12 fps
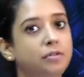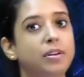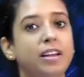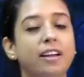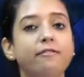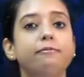we
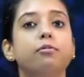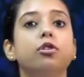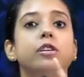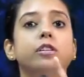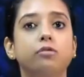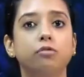give
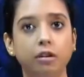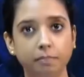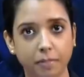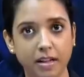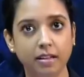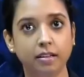progesterone
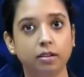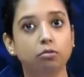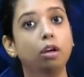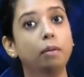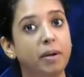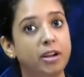pills to
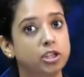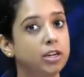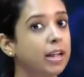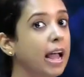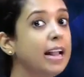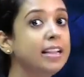the
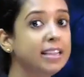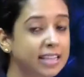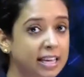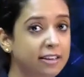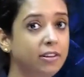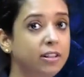patient and
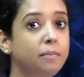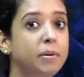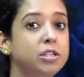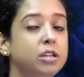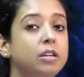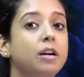see whether the
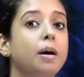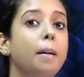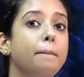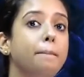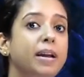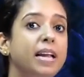patient
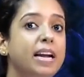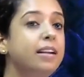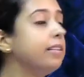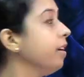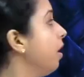bleeds